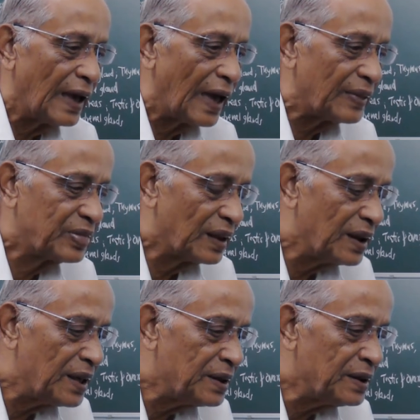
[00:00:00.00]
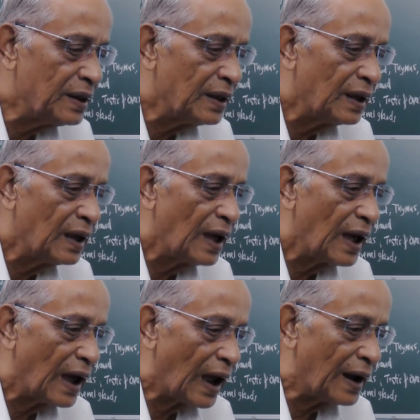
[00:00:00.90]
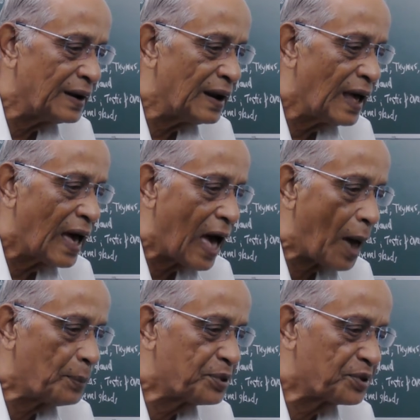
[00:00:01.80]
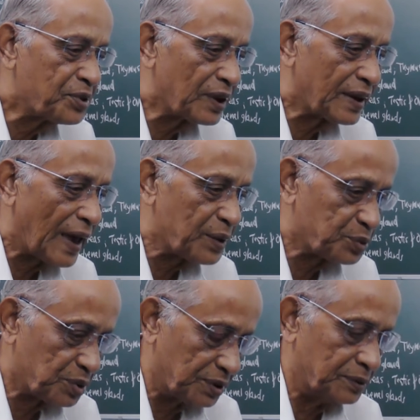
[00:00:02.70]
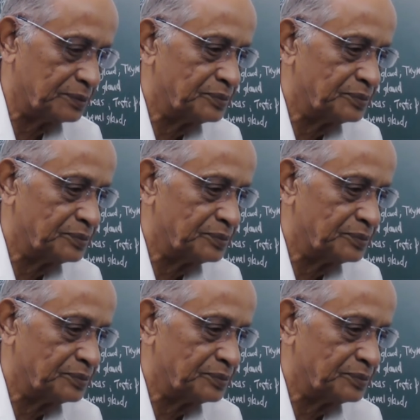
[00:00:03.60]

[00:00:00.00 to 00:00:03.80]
ethylene and abscisic acid.